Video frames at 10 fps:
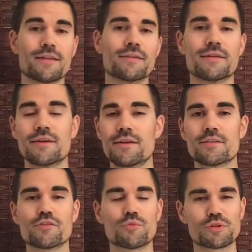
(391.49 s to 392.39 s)
And
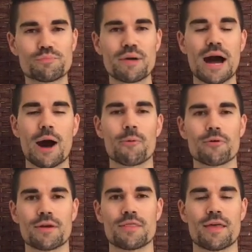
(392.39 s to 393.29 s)
there's so much
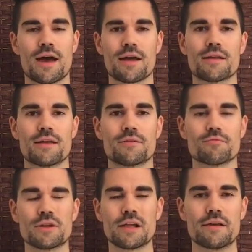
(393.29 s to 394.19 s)
power in that, and
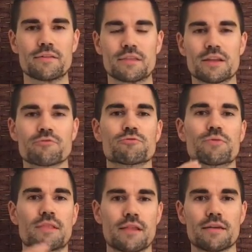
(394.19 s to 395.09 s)
realizing the difference
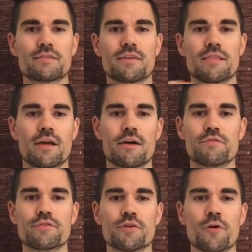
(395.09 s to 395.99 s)
between lust and
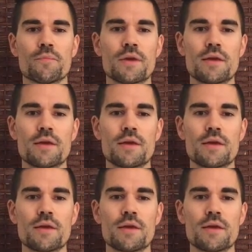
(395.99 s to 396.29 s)
love. So